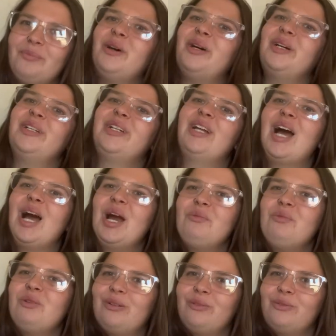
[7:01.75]
button. I
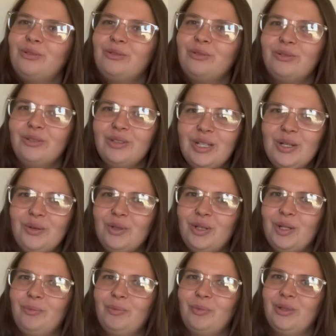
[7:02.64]

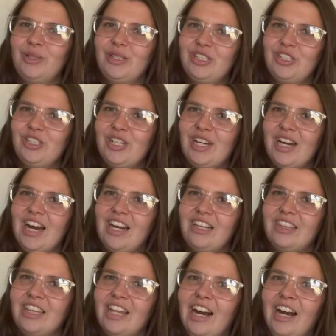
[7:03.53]
would
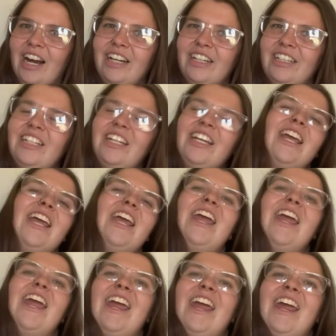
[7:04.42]
appreciate that.
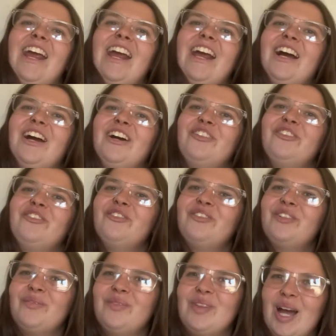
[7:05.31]
And
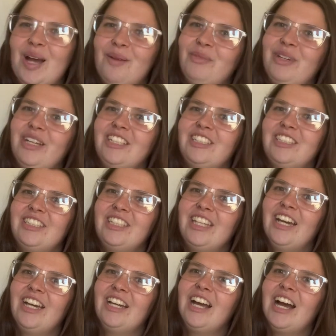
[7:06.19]
from that being
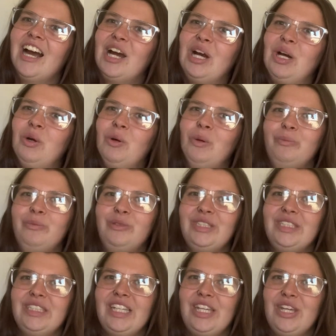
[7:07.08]
said, I hope to
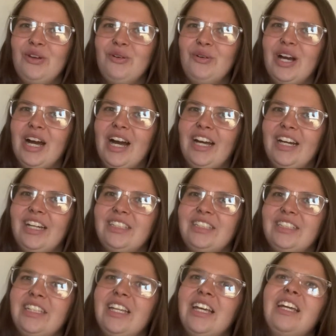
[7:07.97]
see you
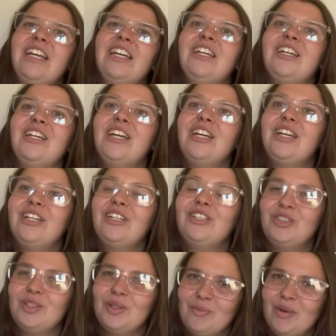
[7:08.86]
guys
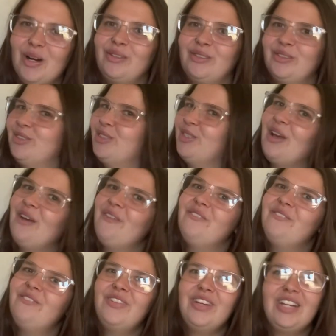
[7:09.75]
in tomorrow's
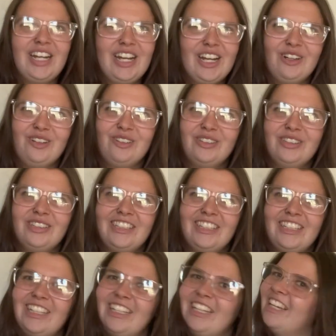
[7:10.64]
video.
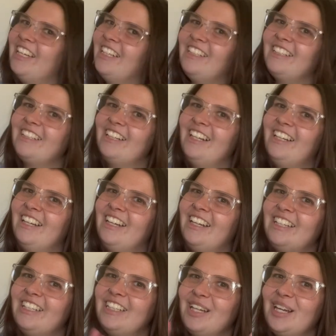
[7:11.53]

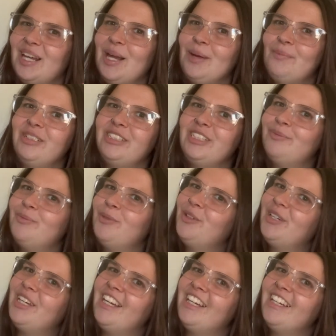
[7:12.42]
Keep it
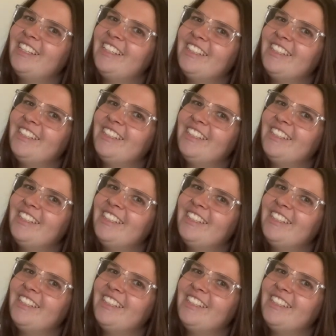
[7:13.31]
spooky.